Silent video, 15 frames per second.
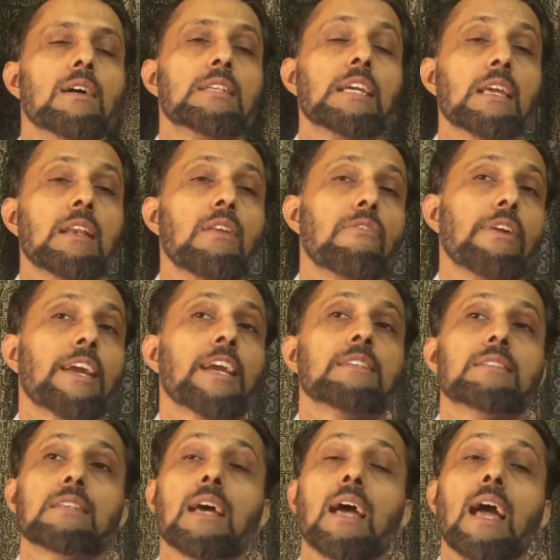
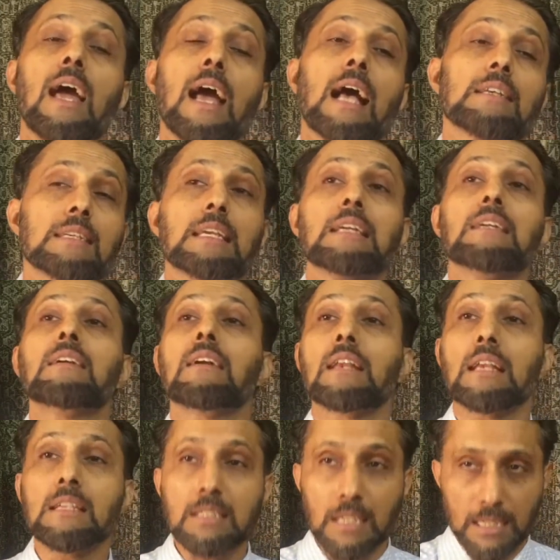significance has
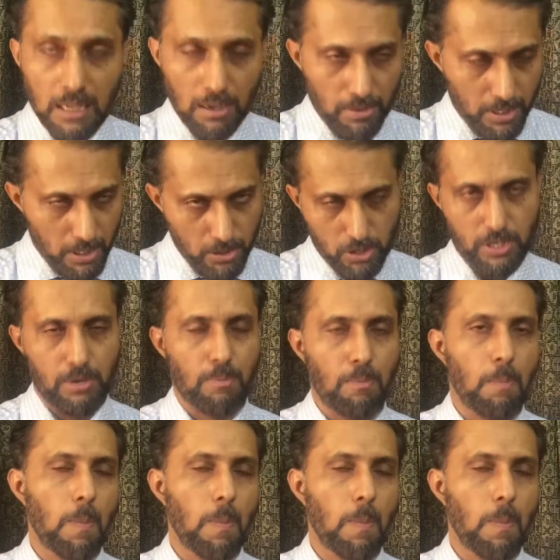increased in our country.